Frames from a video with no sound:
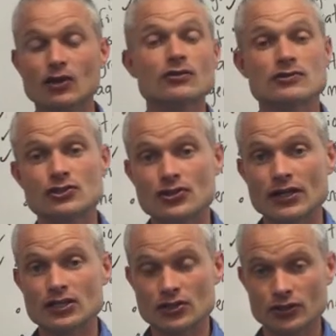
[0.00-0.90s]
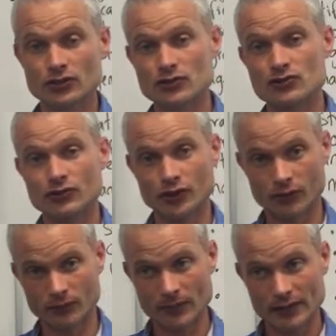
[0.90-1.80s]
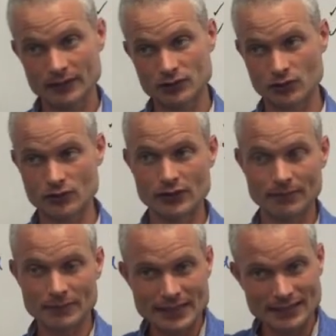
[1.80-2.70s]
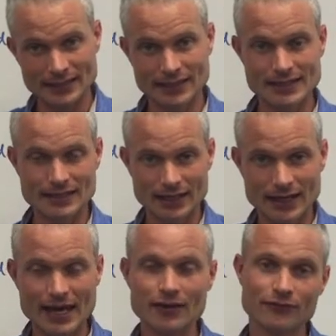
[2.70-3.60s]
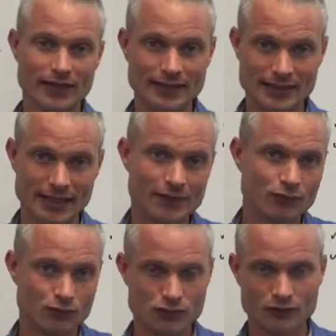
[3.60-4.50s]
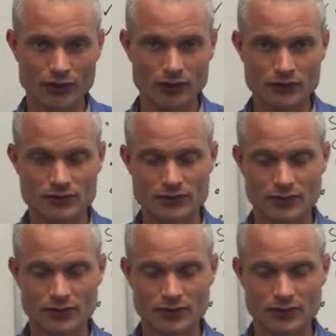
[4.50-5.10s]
concentration in your soil to immediately kind of elevate the levels of those